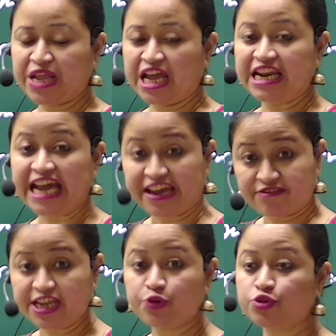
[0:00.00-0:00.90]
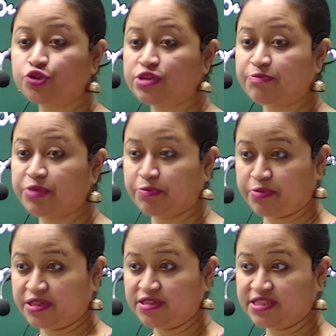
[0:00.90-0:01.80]
livelihood to the
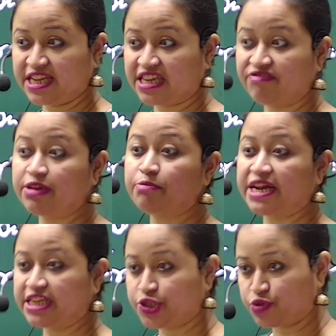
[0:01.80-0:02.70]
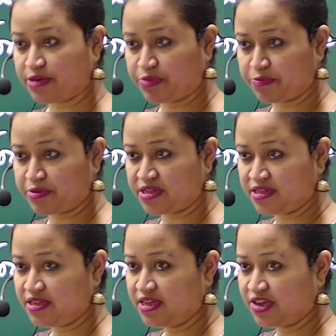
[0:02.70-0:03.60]
people, they are giving money to the people,
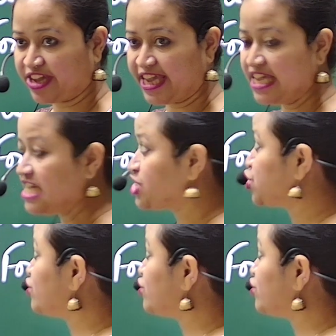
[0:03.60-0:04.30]
okay? So